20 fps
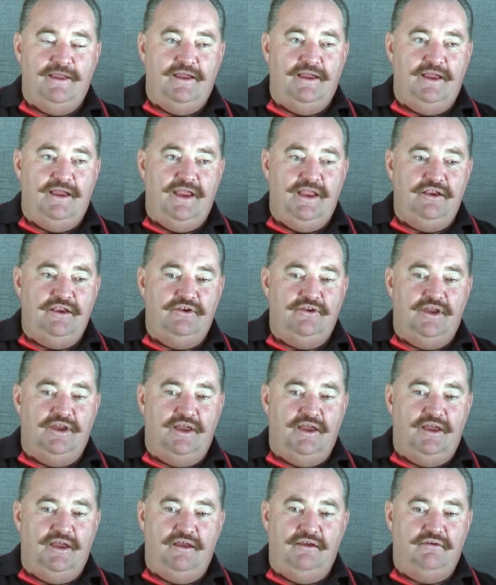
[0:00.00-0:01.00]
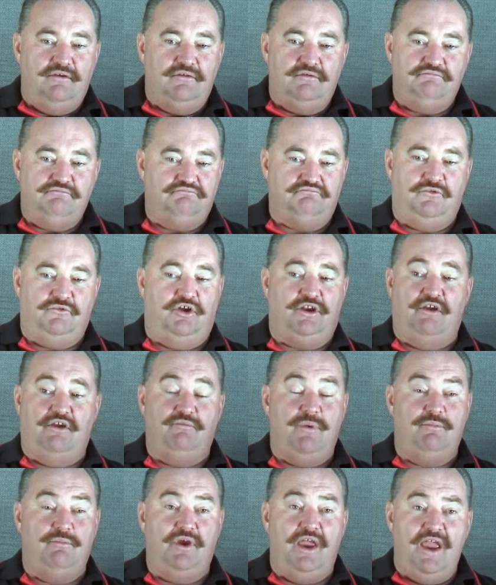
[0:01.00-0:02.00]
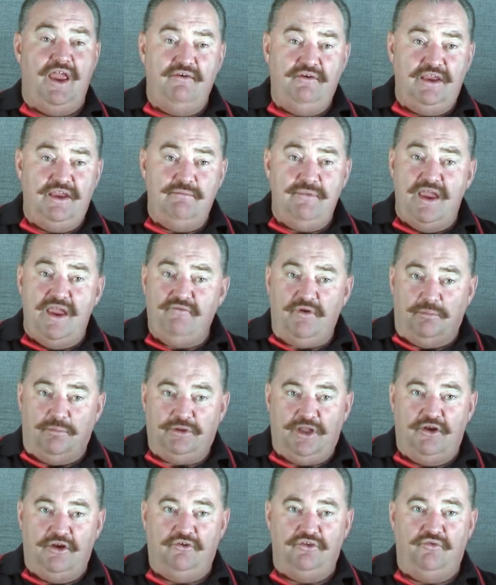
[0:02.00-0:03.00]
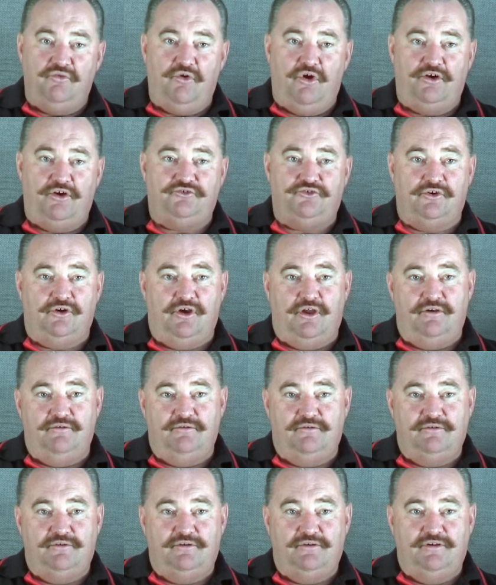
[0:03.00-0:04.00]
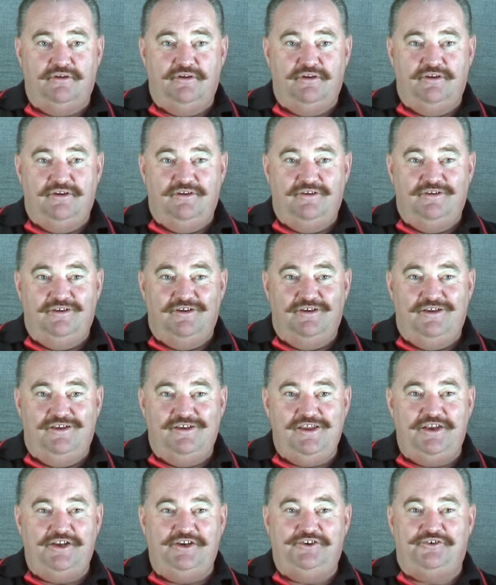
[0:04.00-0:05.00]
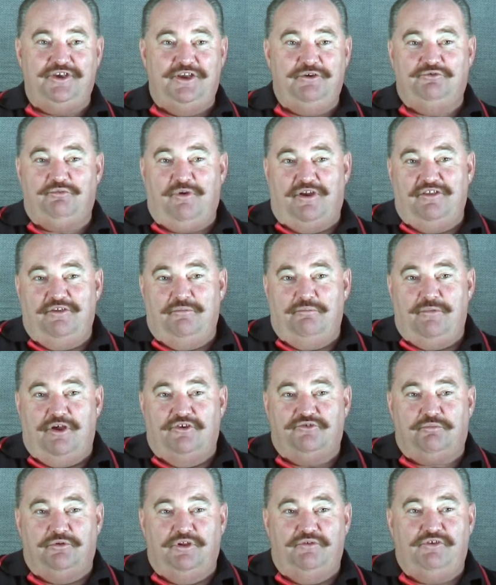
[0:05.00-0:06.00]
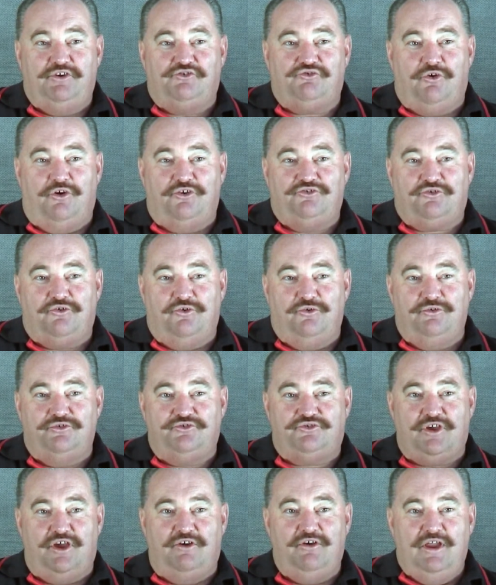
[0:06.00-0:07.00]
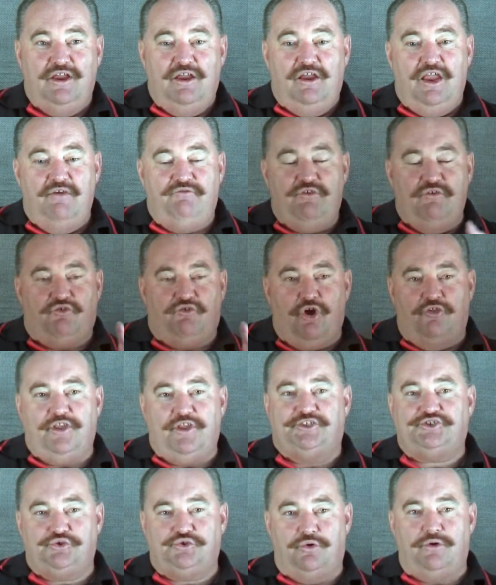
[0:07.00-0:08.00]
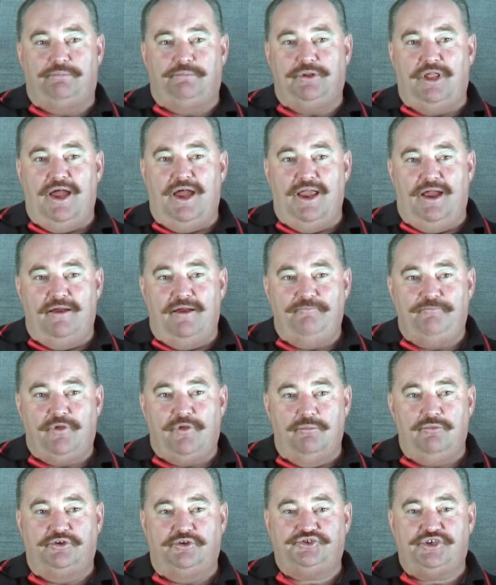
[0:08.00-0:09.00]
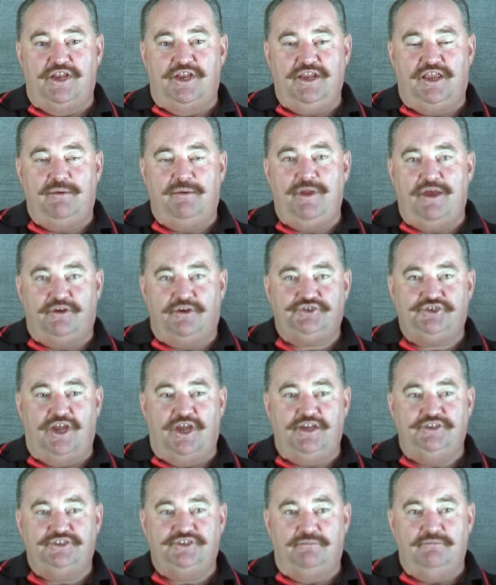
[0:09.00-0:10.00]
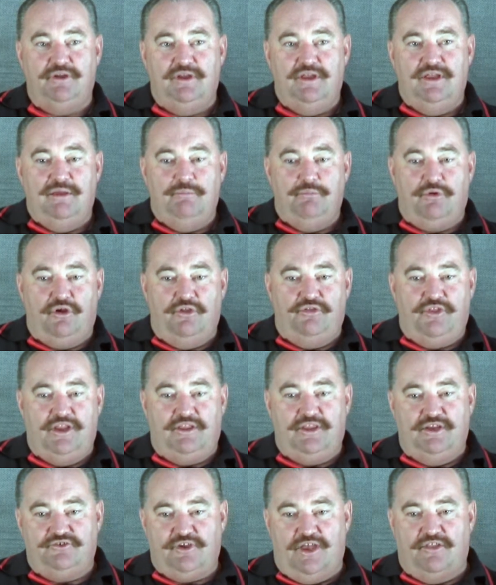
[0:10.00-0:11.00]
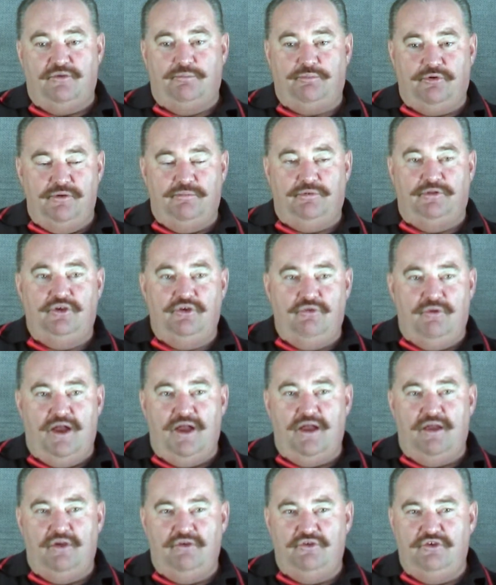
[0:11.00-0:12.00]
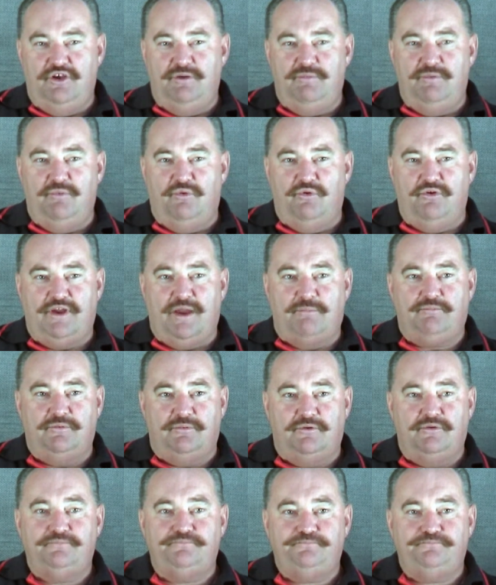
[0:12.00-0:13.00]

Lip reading: And I don't remember him ever playing on the right side. Yet he was one of the most prolific try scorers. So if you've got that sort of player, I'm not saying you're going to be able to change him, but I think there's other people who need to be more adaptable.